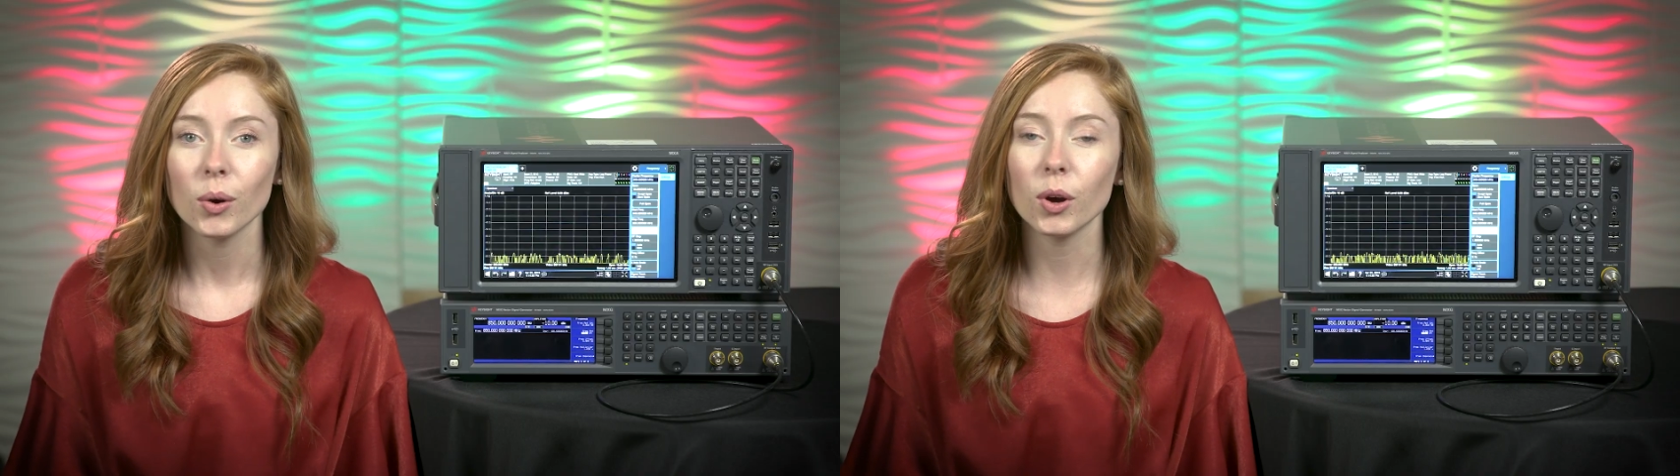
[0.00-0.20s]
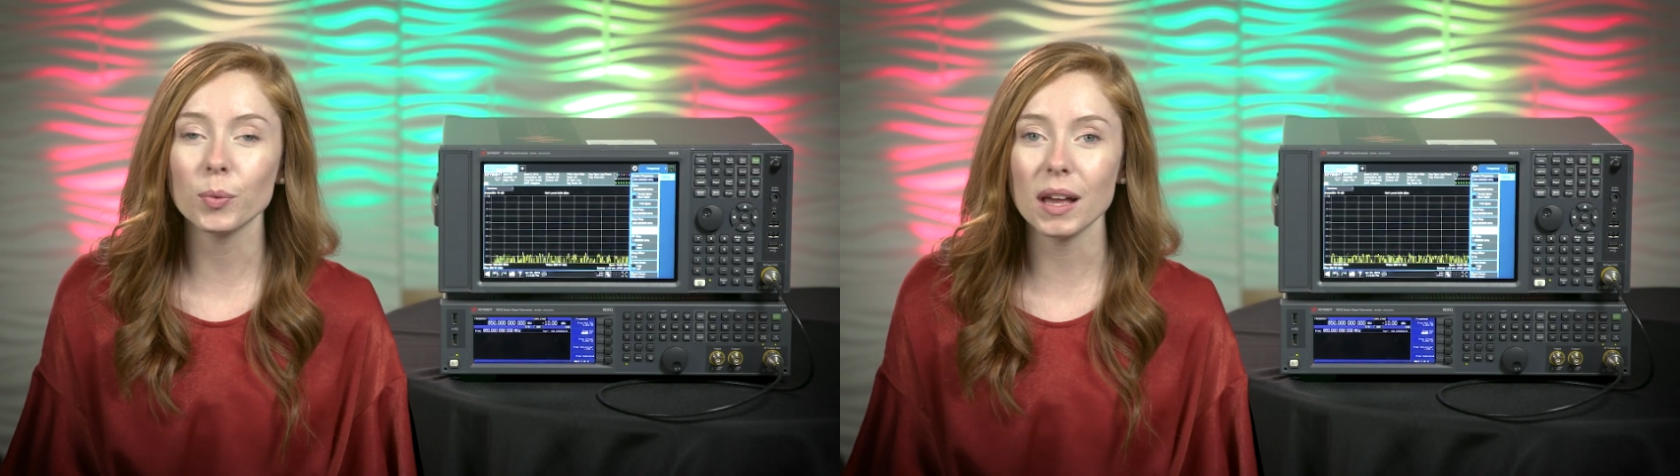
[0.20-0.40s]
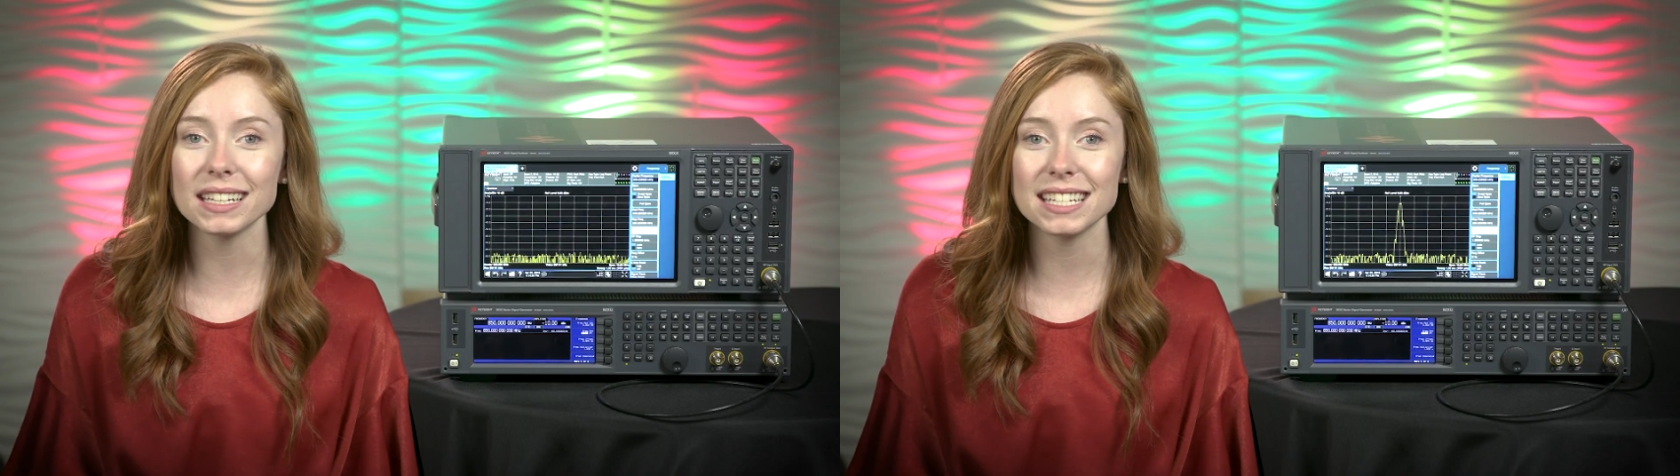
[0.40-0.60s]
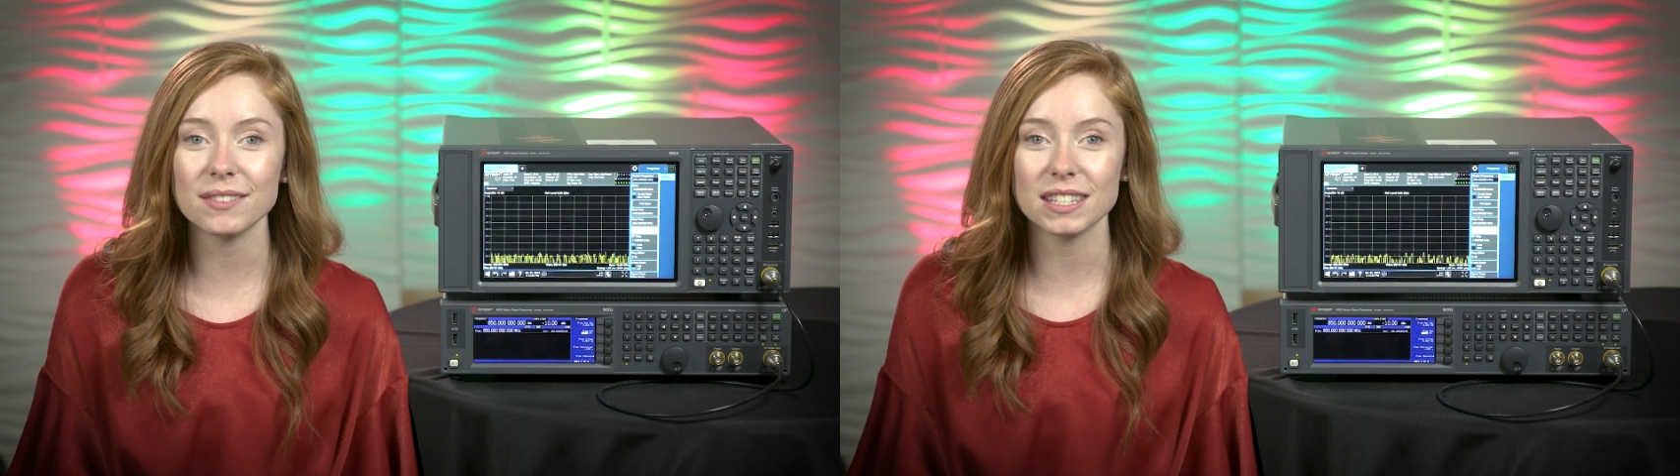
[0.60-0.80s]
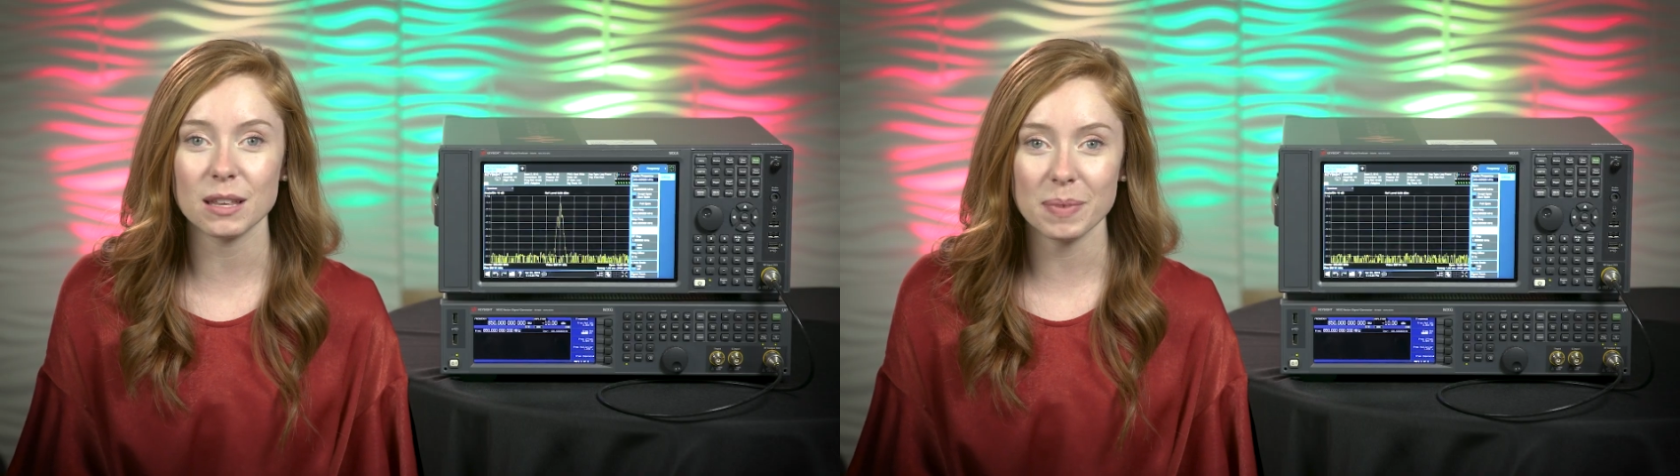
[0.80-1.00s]
or
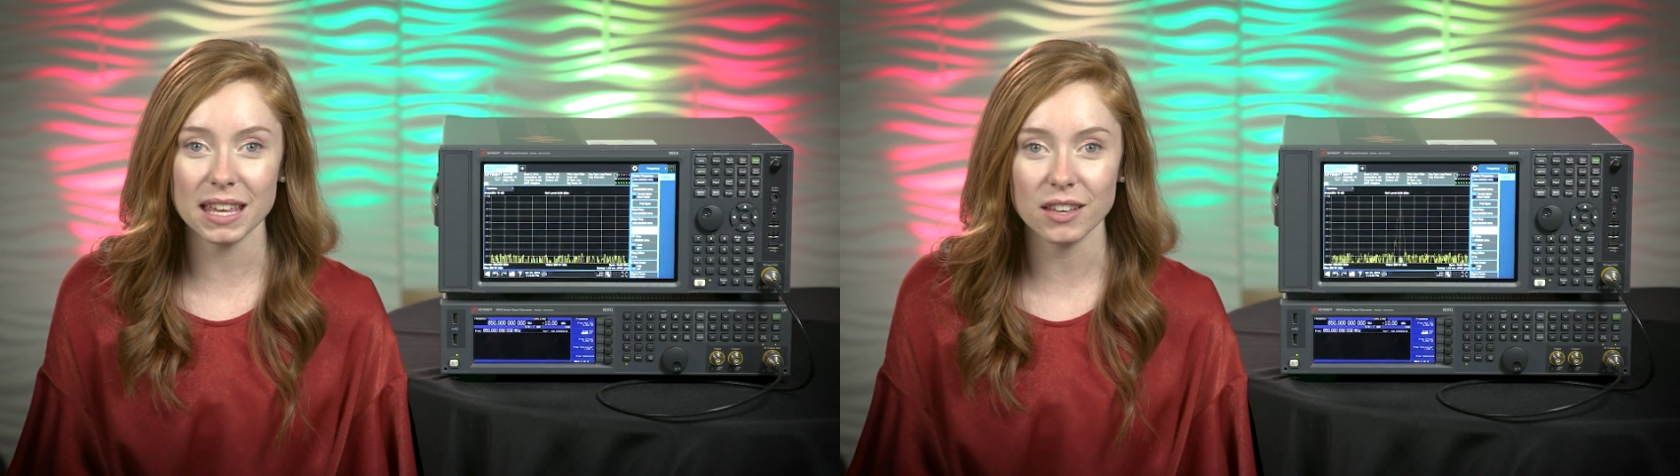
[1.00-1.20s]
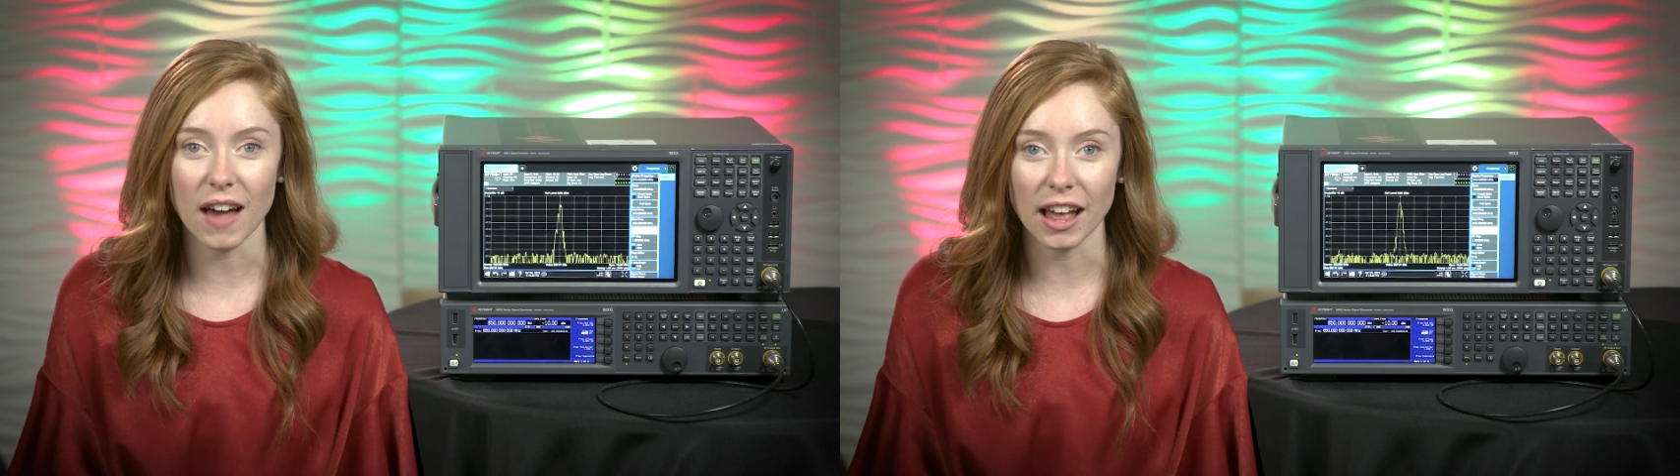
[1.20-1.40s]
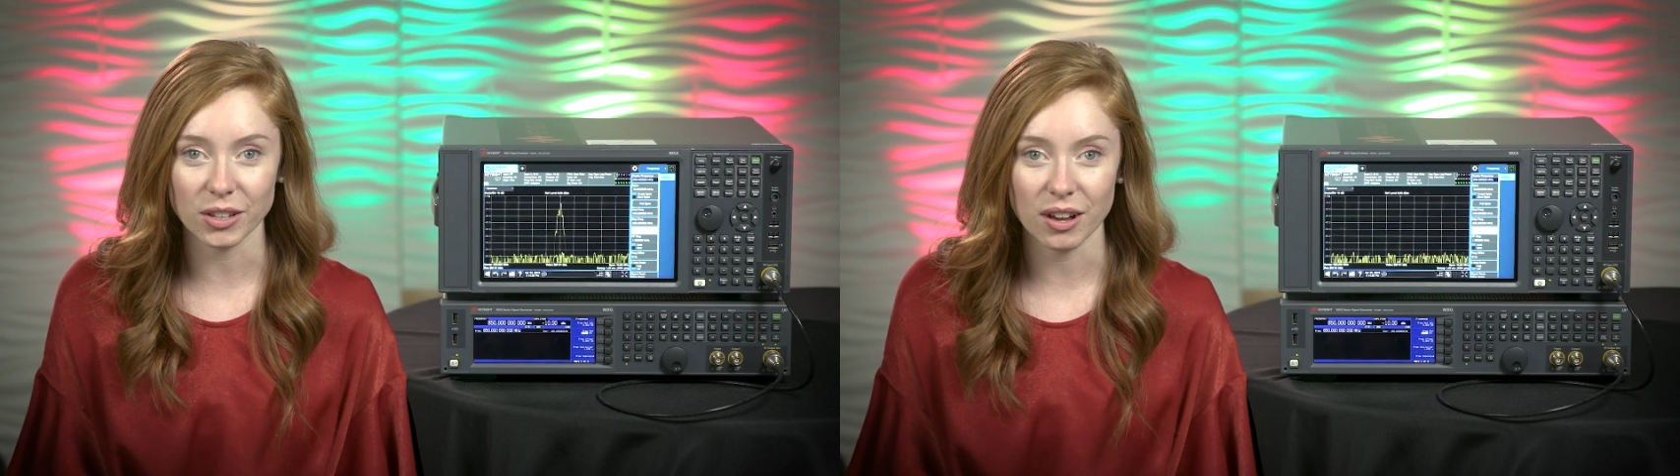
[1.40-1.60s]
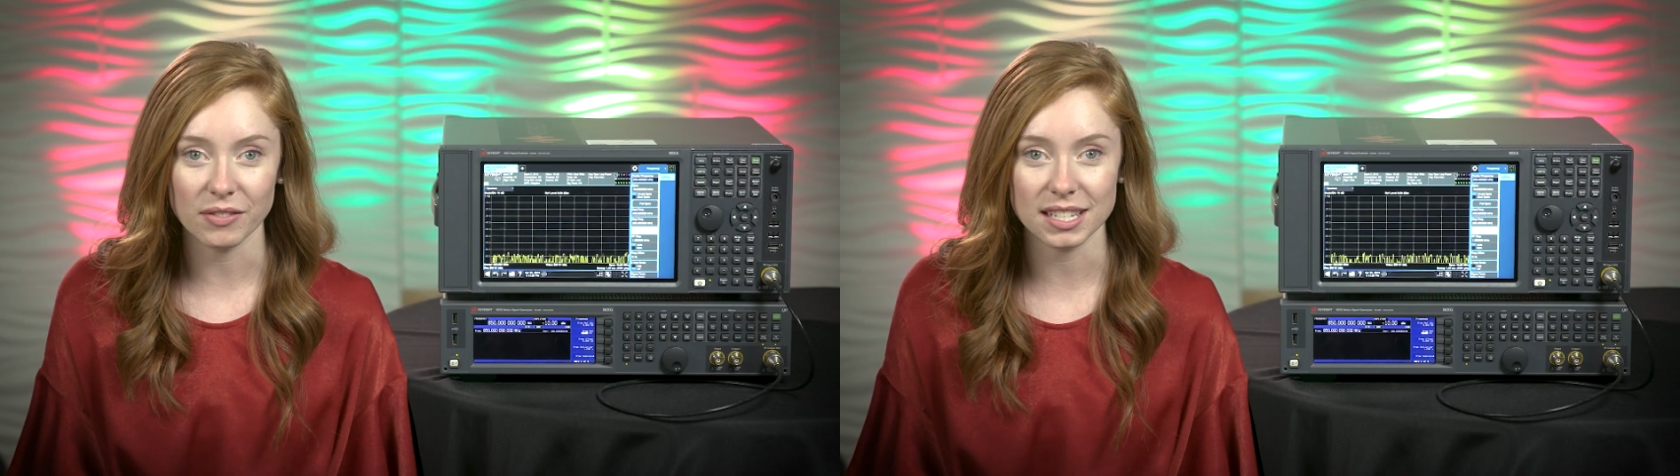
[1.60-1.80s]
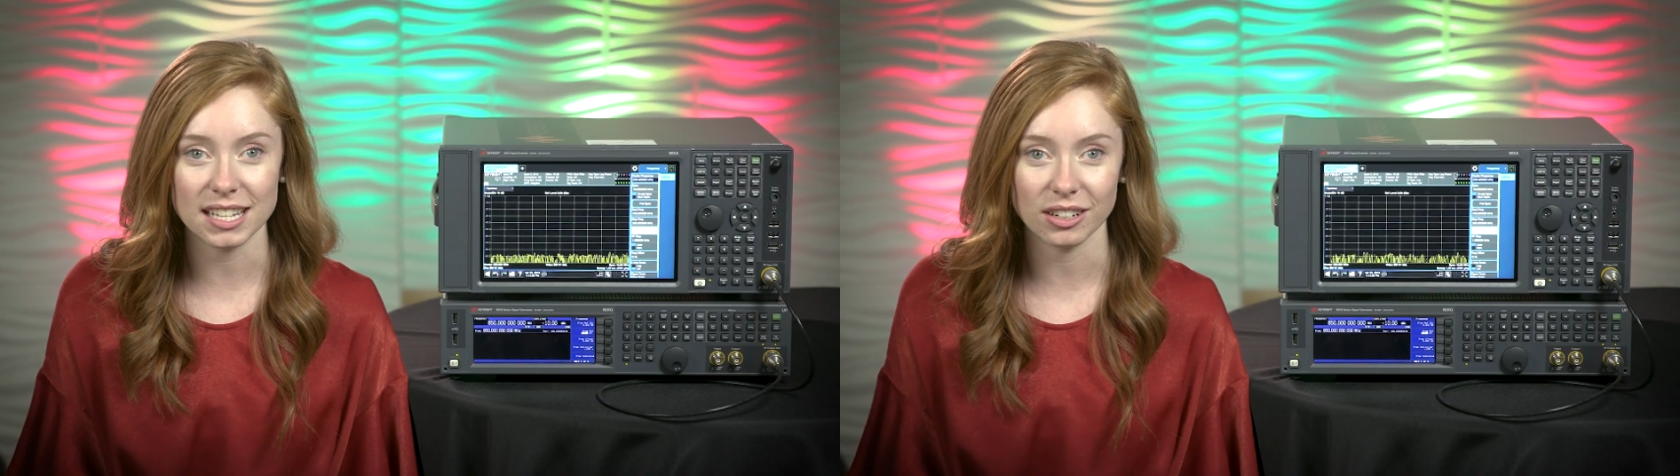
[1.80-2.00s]
relative to the peak value
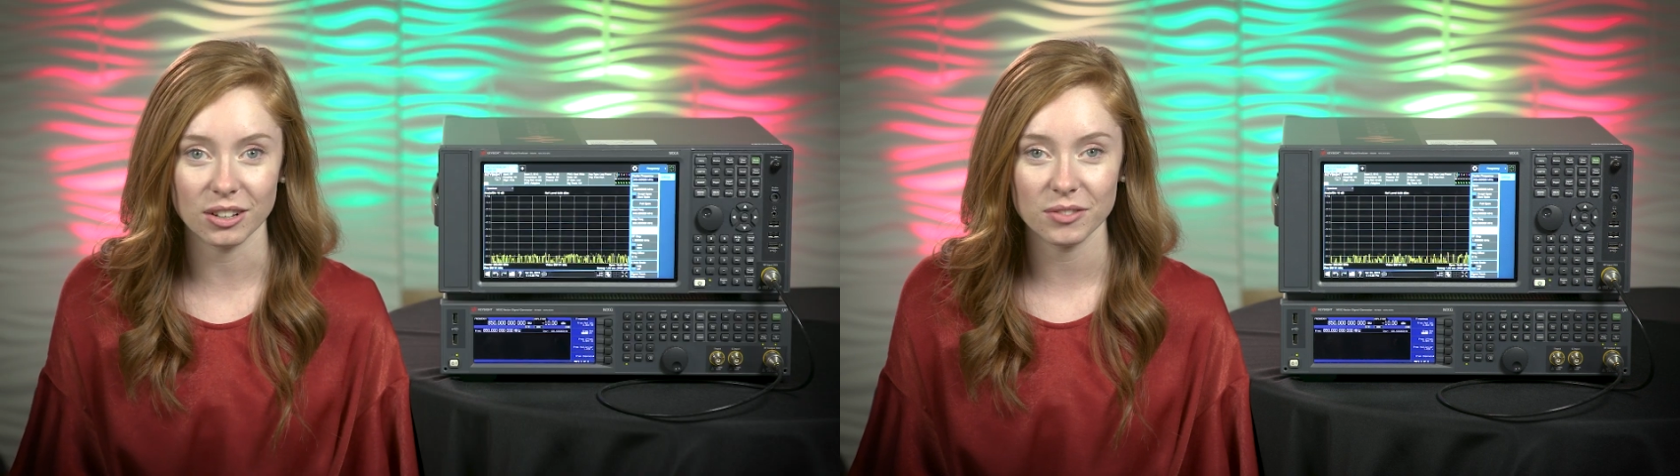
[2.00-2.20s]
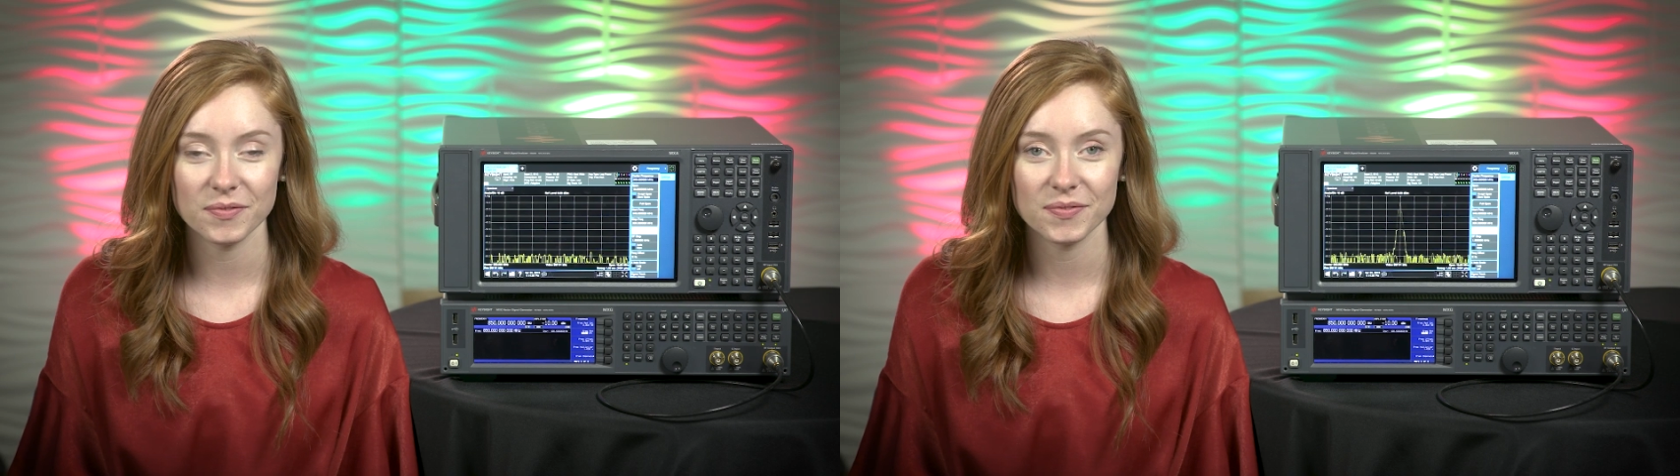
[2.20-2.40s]
of the signal.